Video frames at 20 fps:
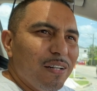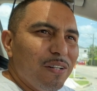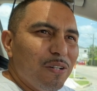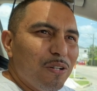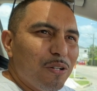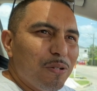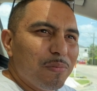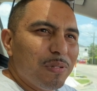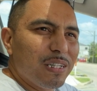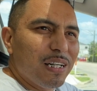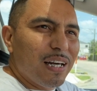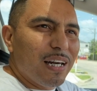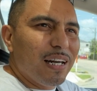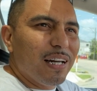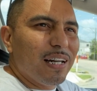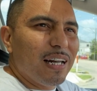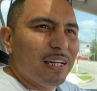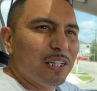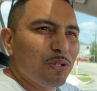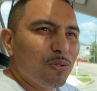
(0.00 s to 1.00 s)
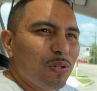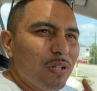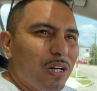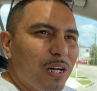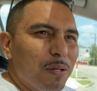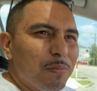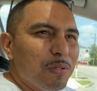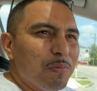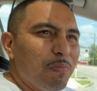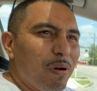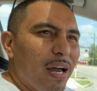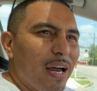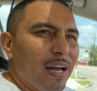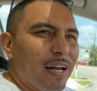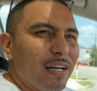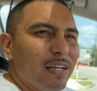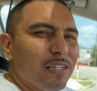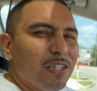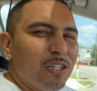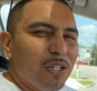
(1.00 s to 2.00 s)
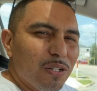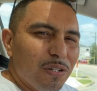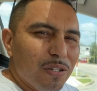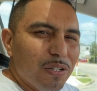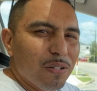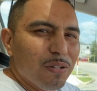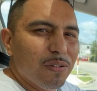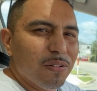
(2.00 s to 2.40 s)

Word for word: You know what I'm saying? And that's what comes back to you.